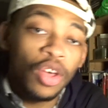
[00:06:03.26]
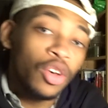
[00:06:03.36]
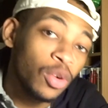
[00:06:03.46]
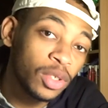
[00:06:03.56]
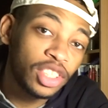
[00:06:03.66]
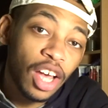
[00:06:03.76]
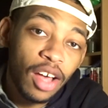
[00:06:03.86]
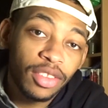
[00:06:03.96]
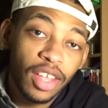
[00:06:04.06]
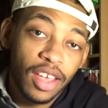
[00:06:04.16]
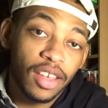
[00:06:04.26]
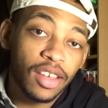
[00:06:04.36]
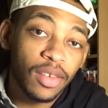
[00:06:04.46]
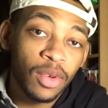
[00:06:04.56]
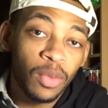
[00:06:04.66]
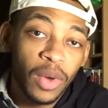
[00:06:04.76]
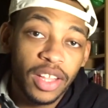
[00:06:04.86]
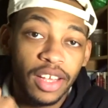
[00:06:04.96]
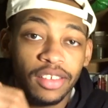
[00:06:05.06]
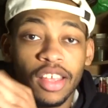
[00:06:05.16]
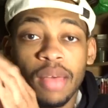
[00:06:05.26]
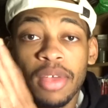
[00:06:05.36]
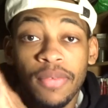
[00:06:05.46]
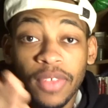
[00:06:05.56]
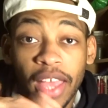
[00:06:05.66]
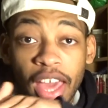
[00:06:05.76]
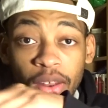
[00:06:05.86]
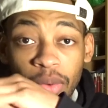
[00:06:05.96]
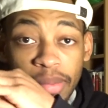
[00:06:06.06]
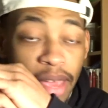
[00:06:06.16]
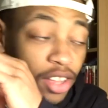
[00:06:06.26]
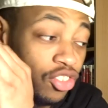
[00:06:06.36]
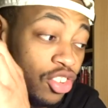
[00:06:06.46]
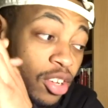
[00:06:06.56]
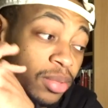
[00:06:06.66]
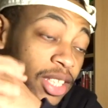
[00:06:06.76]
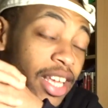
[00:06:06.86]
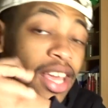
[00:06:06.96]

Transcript: Who would y'all think would win next time if they had a rematch? You know what I'm saying?